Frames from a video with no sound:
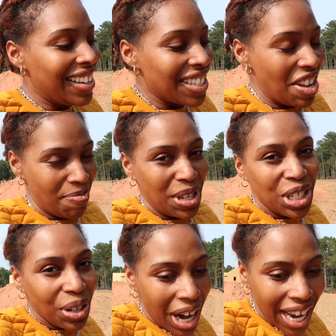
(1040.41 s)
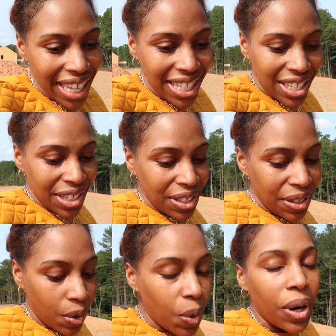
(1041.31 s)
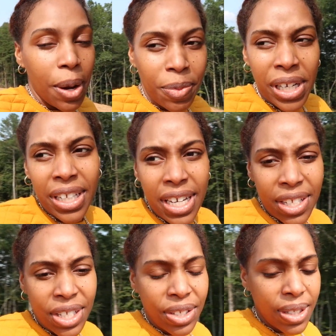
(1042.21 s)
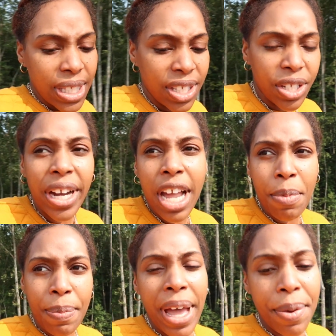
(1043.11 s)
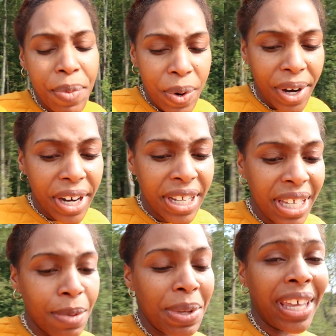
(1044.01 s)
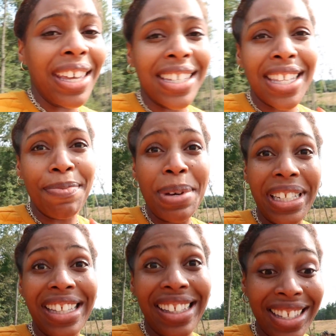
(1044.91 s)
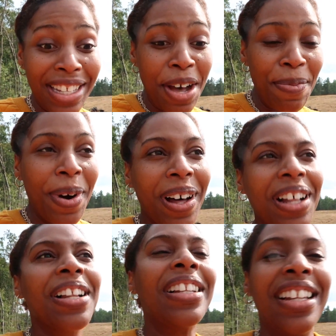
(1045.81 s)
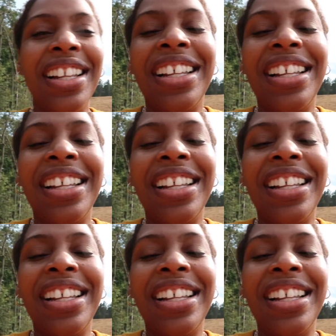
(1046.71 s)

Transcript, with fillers: So I've been trying to, or I'm really gonna start coming by more because they put in the sub wall.